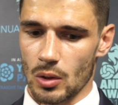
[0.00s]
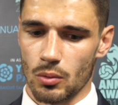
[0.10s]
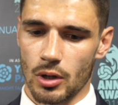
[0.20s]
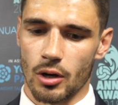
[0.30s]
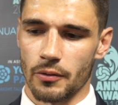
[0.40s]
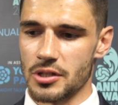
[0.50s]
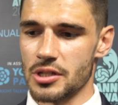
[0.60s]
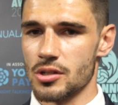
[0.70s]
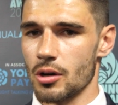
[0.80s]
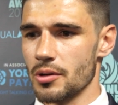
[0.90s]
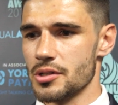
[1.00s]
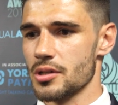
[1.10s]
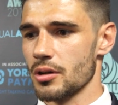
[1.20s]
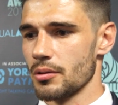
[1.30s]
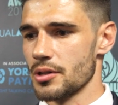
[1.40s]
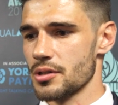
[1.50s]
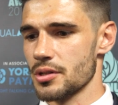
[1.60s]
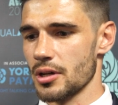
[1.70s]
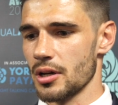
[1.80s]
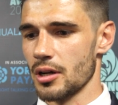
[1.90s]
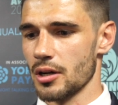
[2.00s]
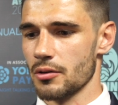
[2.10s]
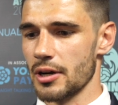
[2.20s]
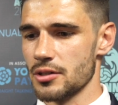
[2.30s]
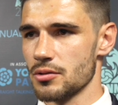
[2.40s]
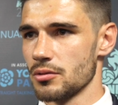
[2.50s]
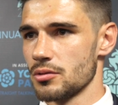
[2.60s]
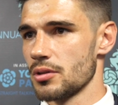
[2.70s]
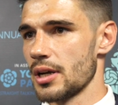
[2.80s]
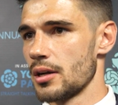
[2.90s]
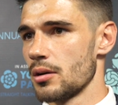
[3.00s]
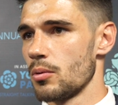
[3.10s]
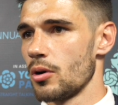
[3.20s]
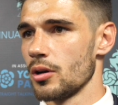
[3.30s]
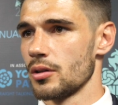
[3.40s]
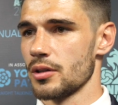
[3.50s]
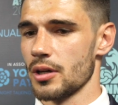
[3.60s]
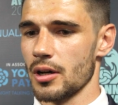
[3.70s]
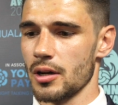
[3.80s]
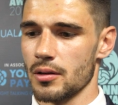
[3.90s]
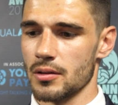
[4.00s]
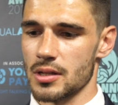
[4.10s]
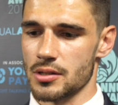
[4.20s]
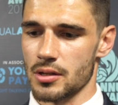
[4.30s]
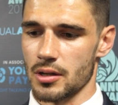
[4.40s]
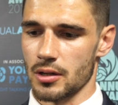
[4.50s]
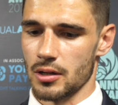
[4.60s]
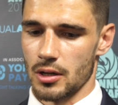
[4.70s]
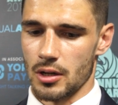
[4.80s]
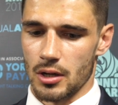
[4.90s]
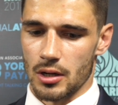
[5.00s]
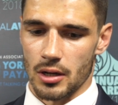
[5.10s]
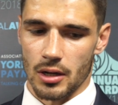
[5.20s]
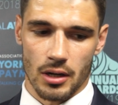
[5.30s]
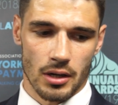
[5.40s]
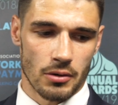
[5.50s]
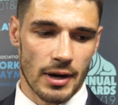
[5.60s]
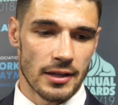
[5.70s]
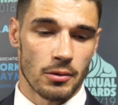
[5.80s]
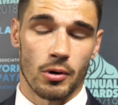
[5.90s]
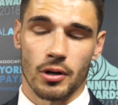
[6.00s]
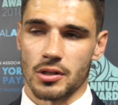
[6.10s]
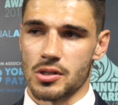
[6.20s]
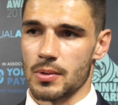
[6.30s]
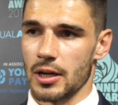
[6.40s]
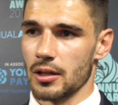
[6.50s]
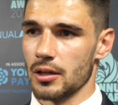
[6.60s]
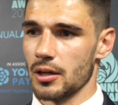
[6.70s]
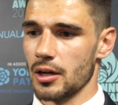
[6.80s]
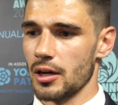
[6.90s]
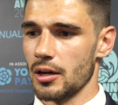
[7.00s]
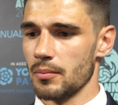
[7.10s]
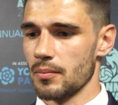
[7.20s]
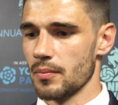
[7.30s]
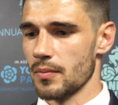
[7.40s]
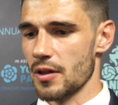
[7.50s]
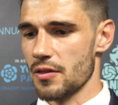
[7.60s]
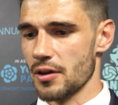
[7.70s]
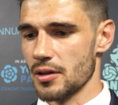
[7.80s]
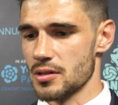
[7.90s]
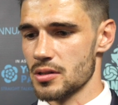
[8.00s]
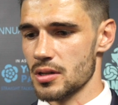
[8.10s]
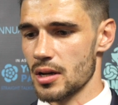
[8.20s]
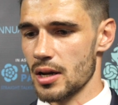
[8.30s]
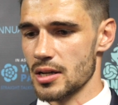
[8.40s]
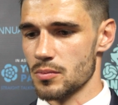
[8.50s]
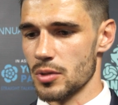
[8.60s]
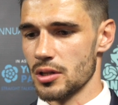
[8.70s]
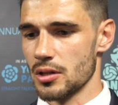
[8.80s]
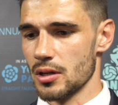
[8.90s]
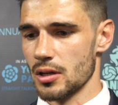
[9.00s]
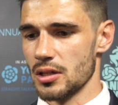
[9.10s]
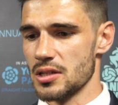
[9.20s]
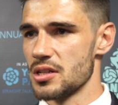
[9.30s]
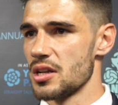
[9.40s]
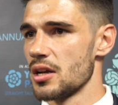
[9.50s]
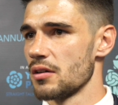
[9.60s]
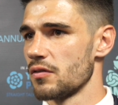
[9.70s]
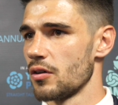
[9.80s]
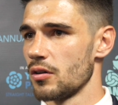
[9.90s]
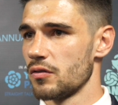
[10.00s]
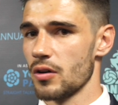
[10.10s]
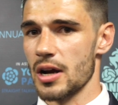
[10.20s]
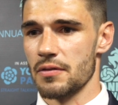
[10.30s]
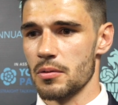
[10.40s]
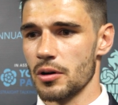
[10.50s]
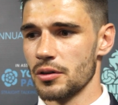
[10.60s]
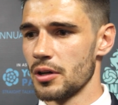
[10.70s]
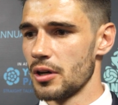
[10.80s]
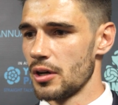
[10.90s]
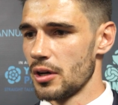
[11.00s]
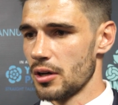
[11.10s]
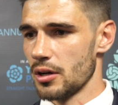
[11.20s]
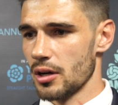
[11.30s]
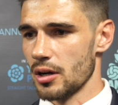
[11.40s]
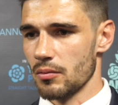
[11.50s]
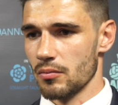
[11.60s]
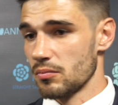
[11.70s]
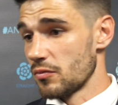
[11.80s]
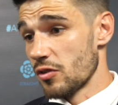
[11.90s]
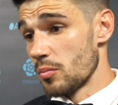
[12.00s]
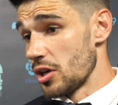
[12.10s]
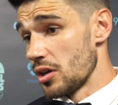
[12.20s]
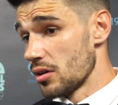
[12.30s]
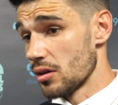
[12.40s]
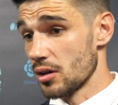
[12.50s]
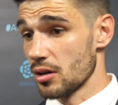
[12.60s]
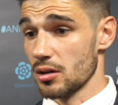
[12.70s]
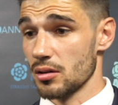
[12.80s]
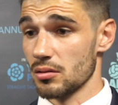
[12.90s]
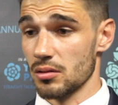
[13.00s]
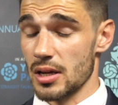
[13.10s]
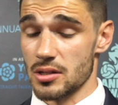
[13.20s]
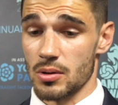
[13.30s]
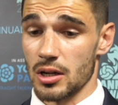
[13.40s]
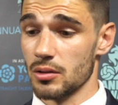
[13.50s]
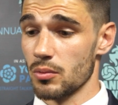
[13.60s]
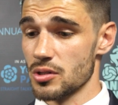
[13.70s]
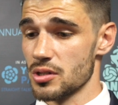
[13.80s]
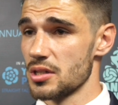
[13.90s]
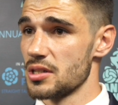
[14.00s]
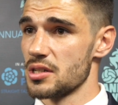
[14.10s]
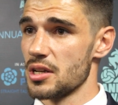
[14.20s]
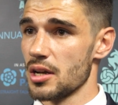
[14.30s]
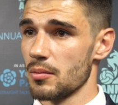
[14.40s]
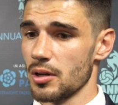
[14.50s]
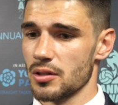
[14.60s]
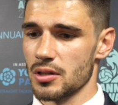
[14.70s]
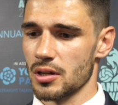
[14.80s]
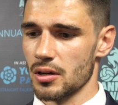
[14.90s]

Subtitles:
Well, obviously, it's always great to get an award, and that's a great award as well. I think it hasn't been an easy year for everyone. For me as well, it wasn't an easy year, but